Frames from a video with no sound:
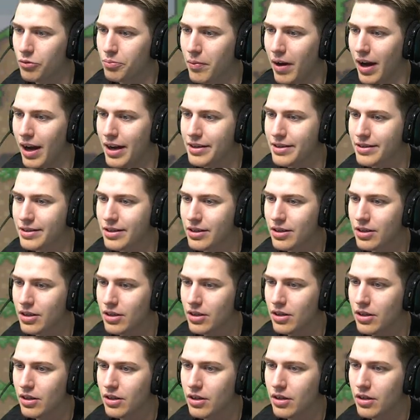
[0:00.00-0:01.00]
I won't mind.
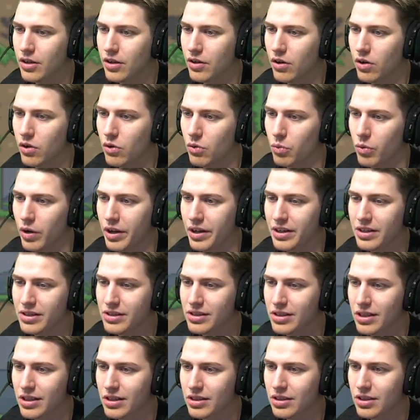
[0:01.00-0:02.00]
Oh, wait,
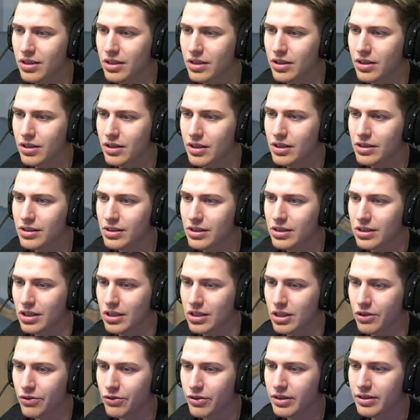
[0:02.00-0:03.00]
isn't it... Is it
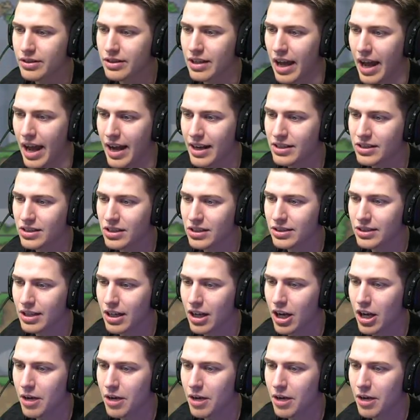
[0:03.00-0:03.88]
a different text this